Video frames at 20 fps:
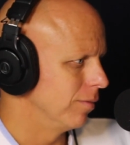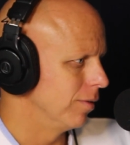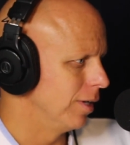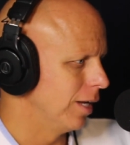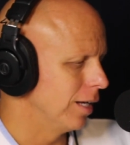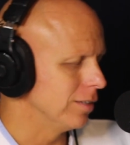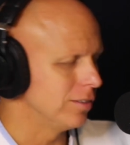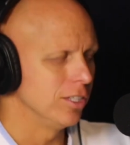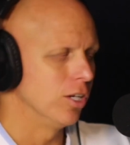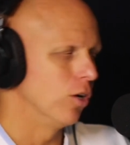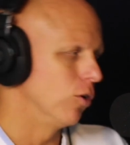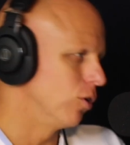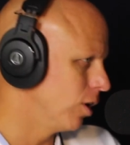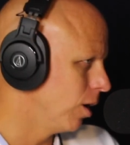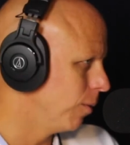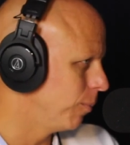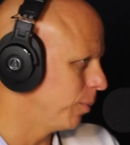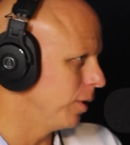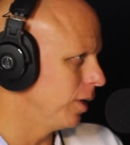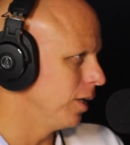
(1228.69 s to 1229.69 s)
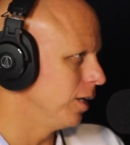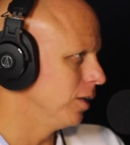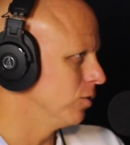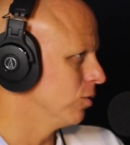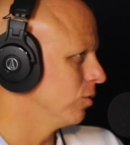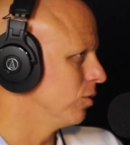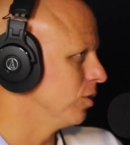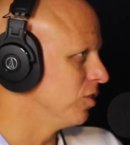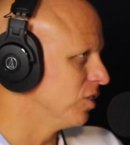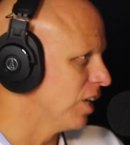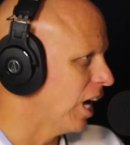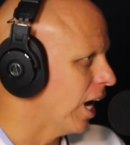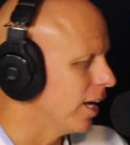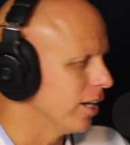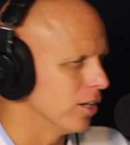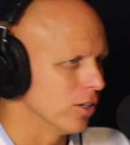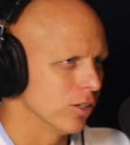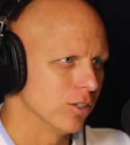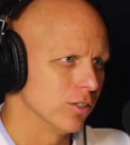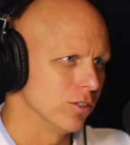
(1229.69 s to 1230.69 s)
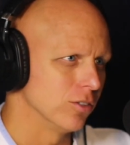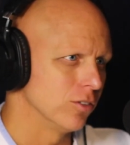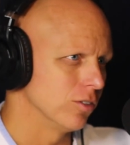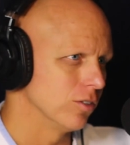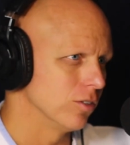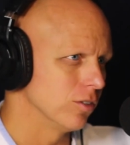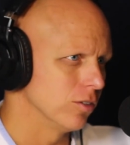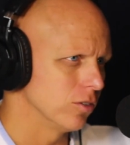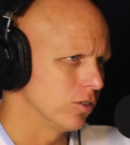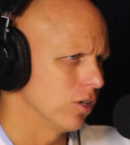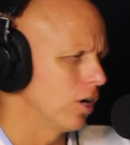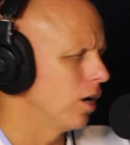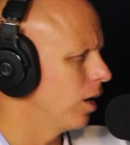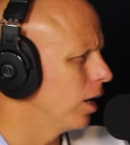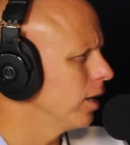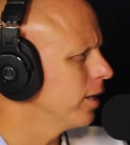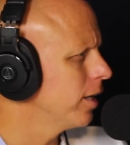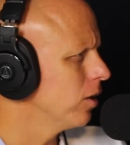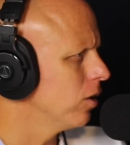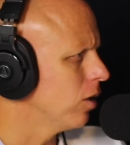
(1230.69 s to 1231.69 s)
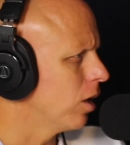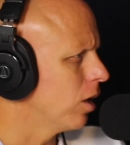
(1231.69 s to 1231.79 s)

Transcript: SEO companies or designers, so I get a